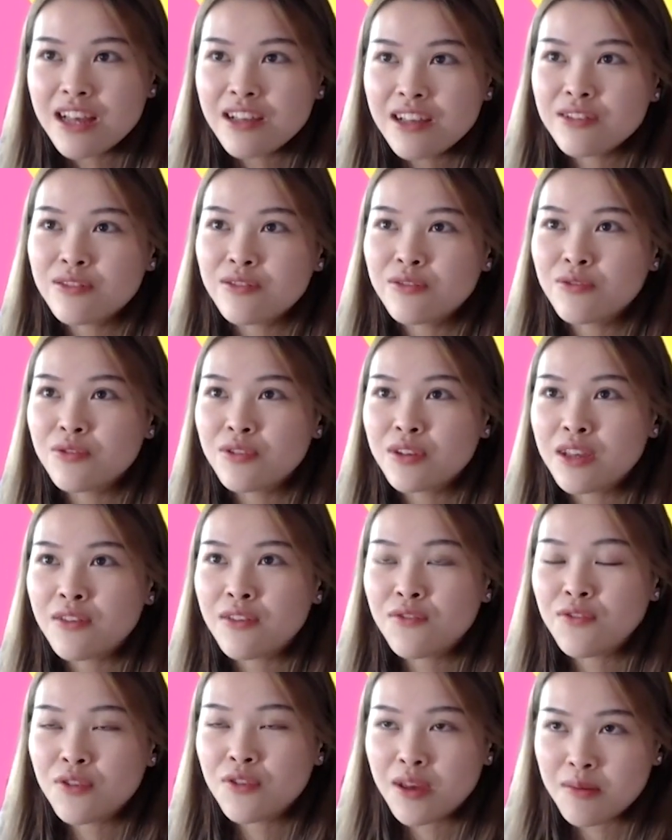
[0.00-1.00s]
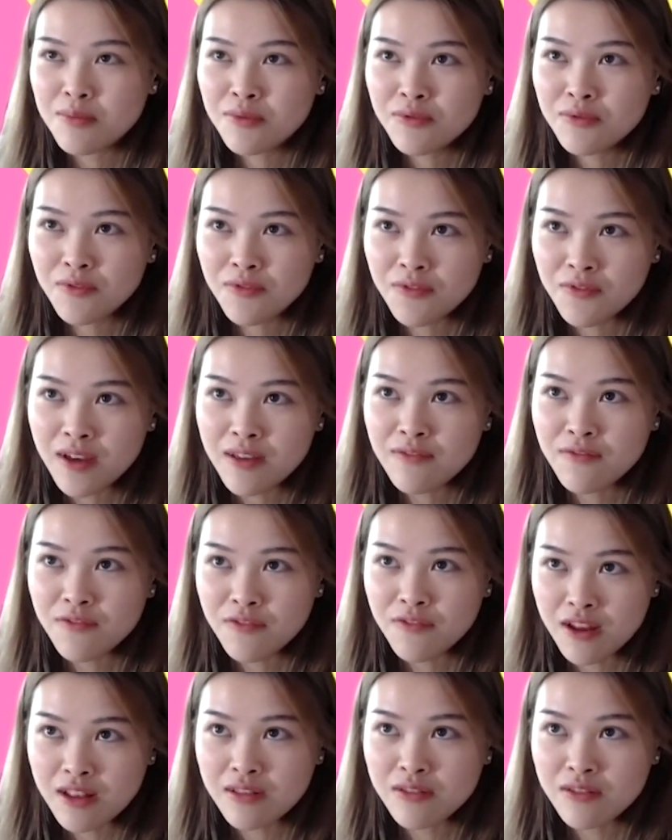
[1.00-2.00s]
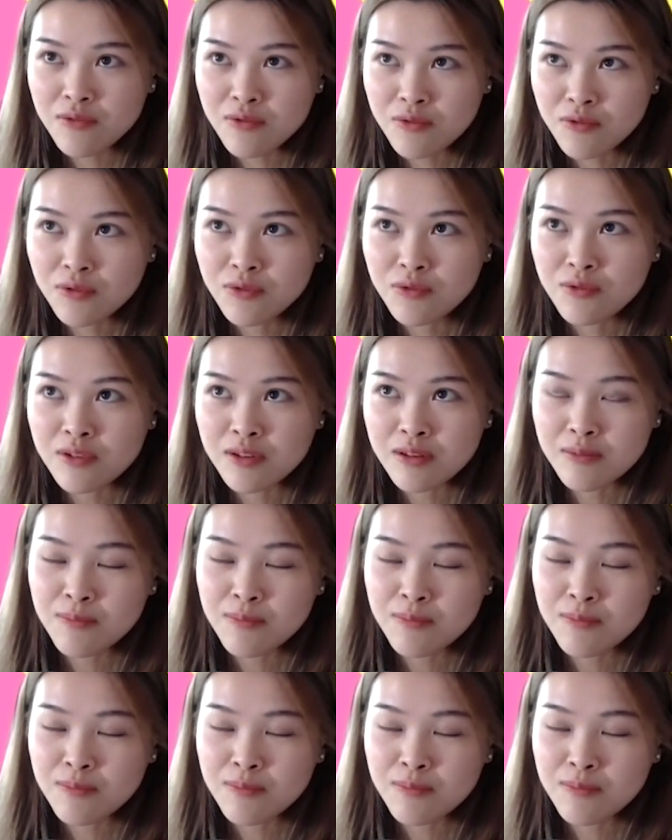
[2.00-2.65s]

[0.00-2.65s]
So if you're able to find friends to go to the